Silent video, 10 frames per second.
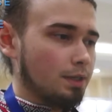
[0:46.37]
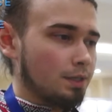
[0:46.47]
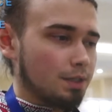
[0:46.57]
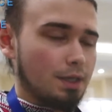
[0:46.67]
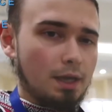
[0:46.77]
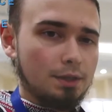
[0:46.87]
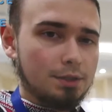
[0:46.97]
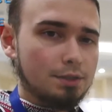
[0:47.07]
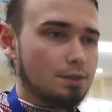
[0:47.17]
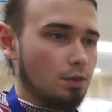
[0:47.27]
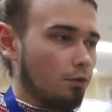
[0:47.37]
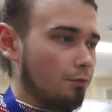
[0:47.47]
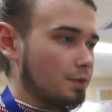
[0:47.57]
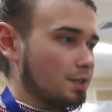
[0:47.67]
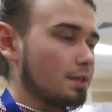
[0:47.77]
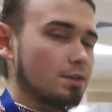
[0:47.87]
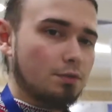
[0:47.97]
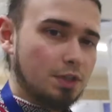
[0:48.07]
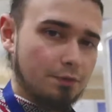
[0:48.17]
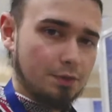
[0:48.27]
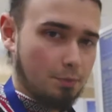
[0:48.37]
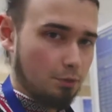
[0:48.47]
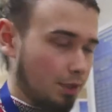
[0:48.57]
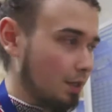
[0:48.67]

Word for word: indicators of presence of different uh,